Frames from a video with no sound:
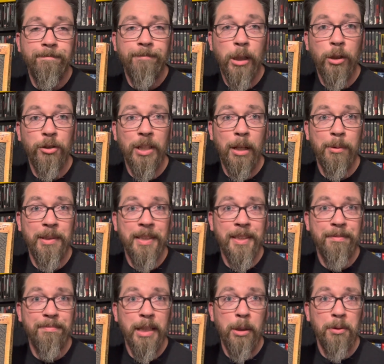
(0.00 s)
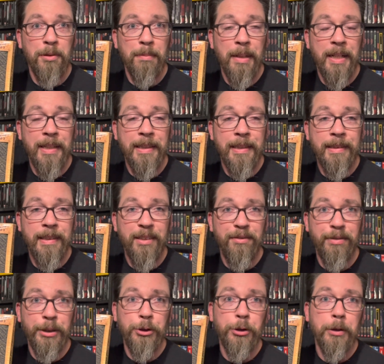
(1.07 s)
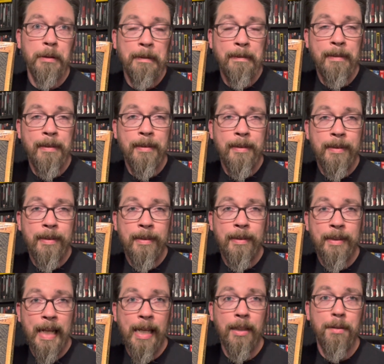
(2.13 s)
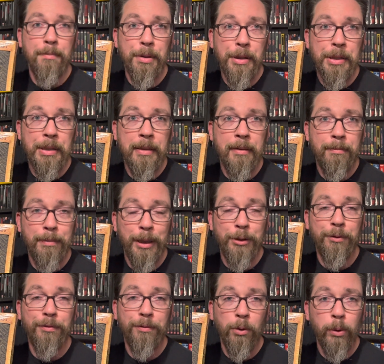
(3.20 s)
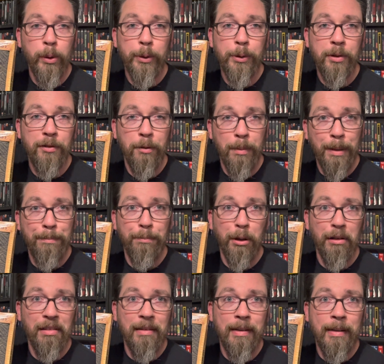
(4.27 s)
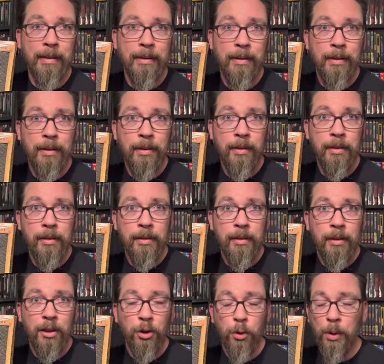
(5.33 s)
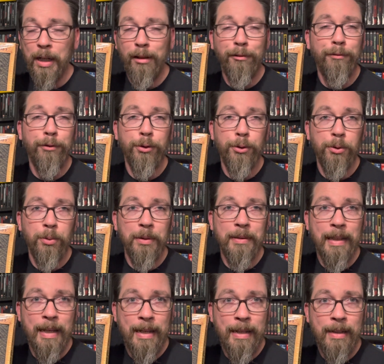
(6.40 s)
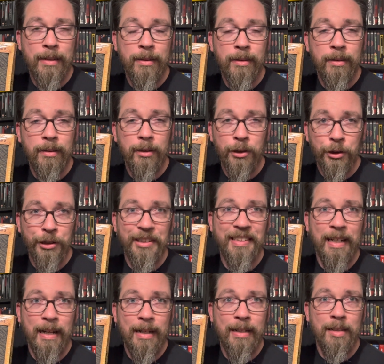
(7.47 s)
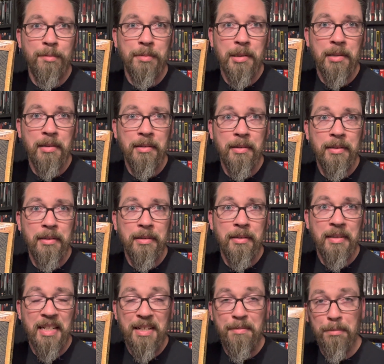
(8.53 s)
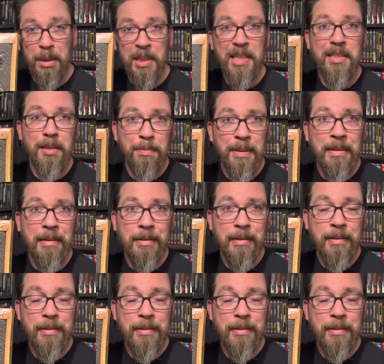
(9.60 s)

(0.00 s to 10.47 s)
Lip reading: So that was it. That was my adventure in Gatlinburg, Pigeon Forge for my birthday. Great food was had, good times, and money spent.